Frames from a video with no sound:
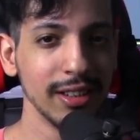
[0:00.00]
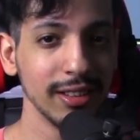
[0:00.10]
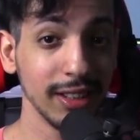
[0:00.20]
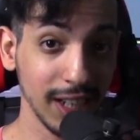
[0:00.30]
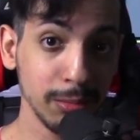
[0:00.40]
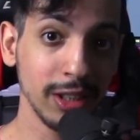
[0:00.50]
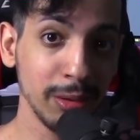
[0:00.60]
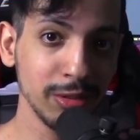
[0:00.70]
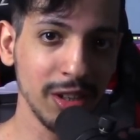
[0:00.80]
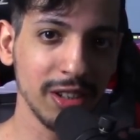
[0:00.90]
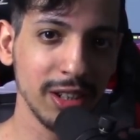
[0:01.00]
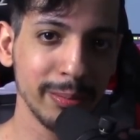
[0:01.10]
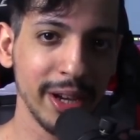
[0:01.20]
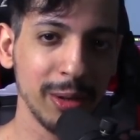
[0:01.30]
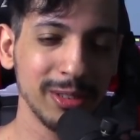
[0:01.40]
The game that I'm talking
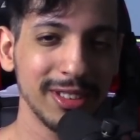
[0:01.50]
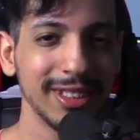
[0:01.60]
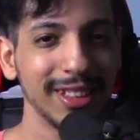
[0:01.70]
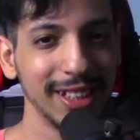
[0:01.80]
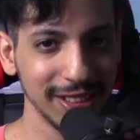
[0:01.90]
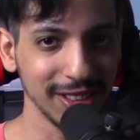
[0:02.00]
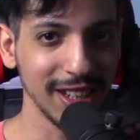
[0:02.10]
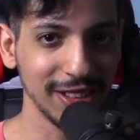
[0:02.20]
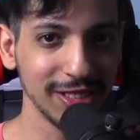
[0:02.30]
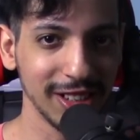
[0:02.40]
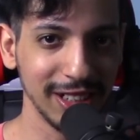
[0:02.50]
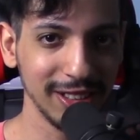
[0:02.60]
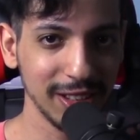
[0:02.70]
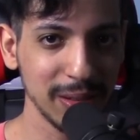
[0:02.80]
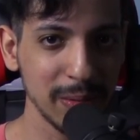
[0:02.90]
about is Last
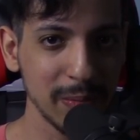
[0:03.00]
Light.